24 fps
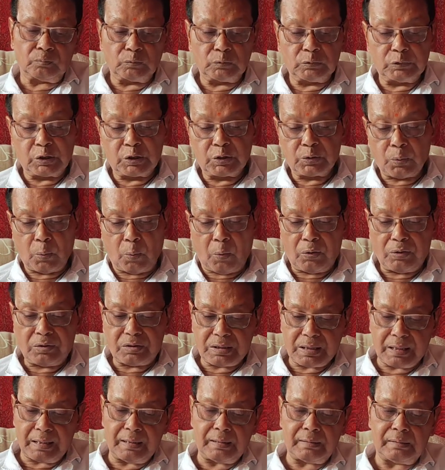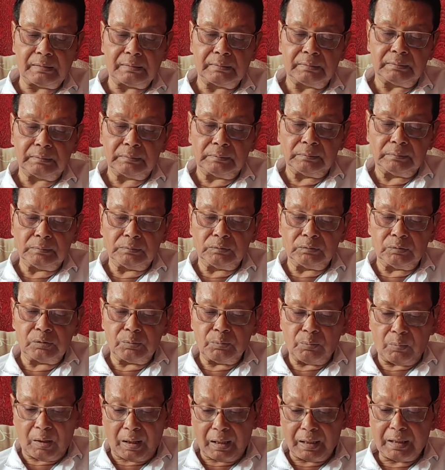The Schwann cell
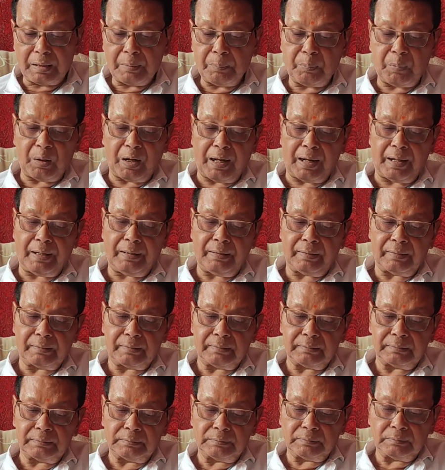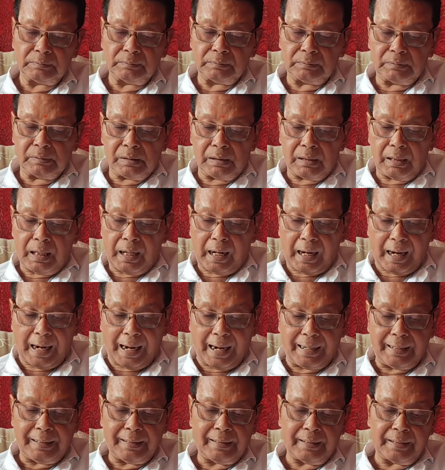multiplies
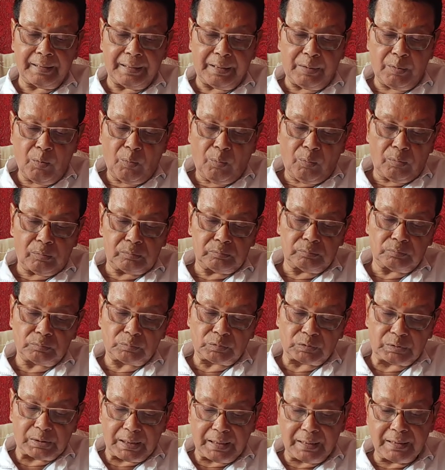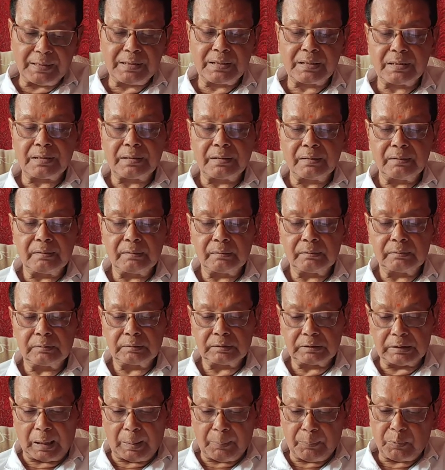and the new cells
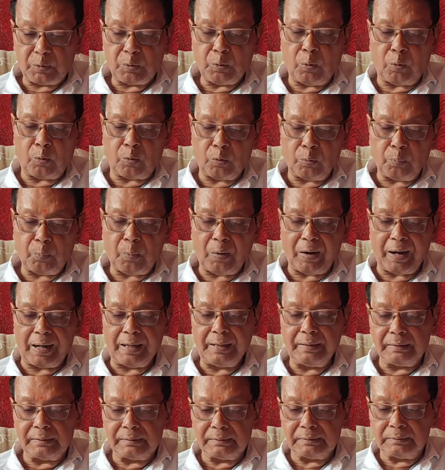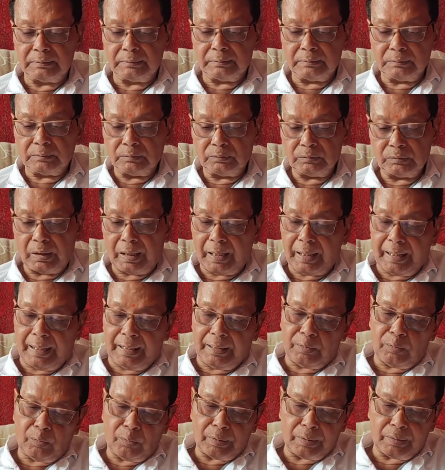come to occupy the
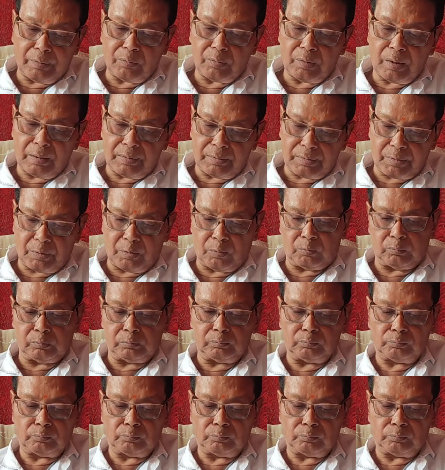endoneural tube.